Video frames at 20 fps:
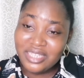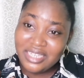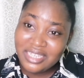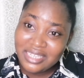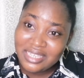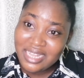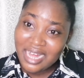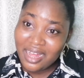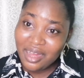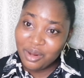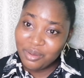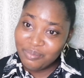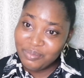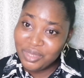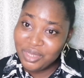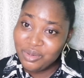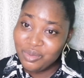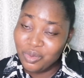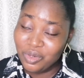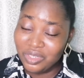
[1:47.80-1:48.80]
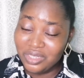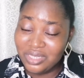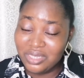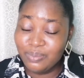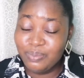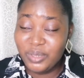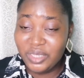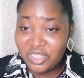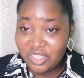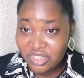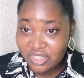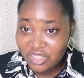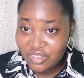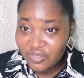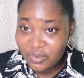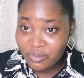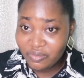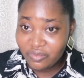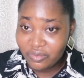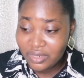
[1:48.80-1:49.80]
Things that helped me was pictures
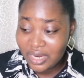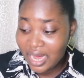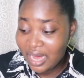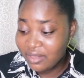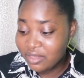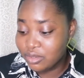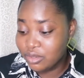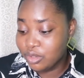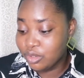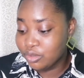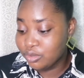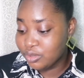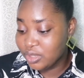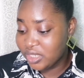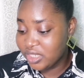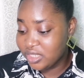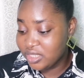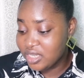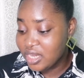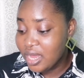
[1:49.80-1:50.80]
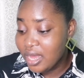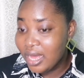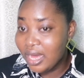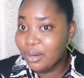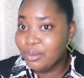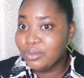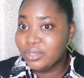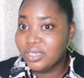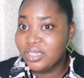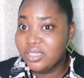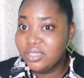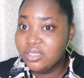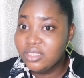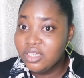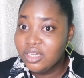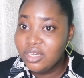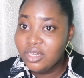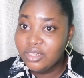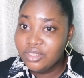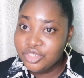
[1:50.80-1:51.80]
from phone. I had to Google it and quickly
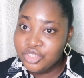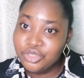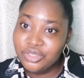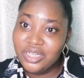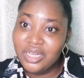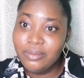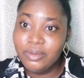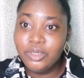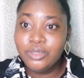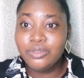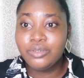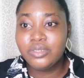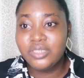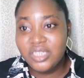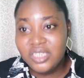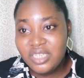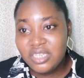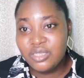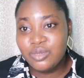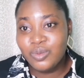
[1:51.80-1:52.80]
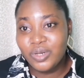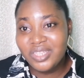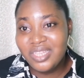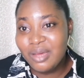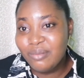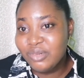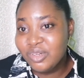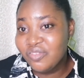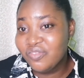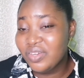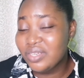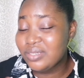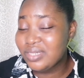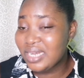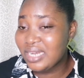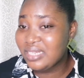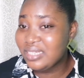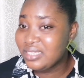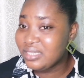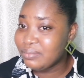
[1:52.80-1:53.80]
show them, oh, this is what I'm looking for,
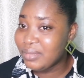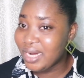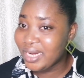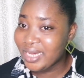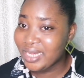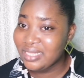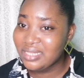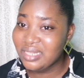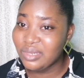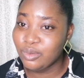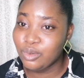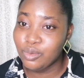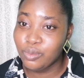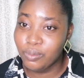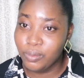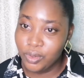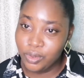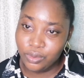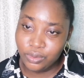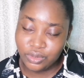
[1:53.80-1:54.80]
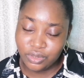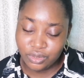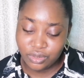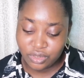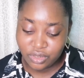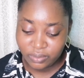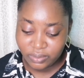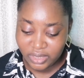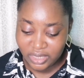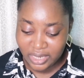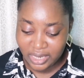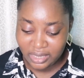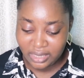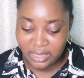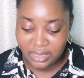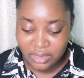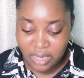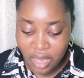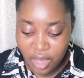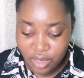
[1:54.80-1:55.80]
especially in the market or malls or something like
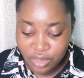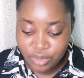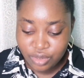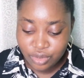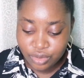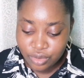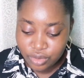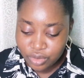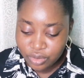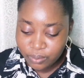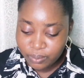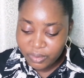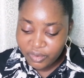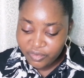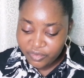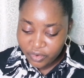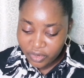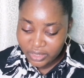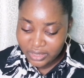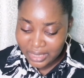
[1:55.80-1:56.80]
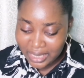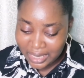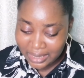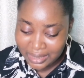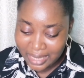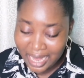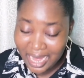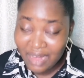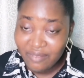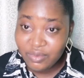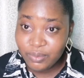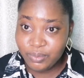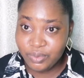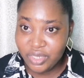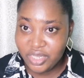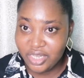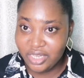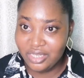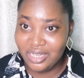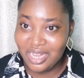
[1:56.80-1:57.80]
that. So before that, I have a
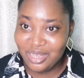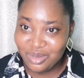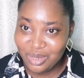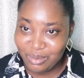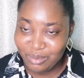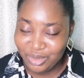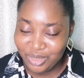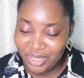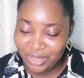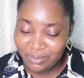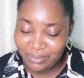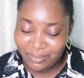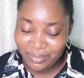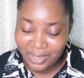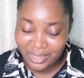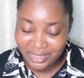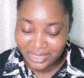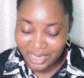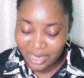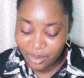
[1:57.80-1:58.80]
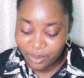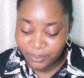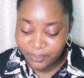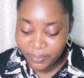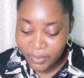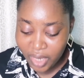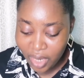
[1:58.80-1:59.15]
book here that I'm looking back down.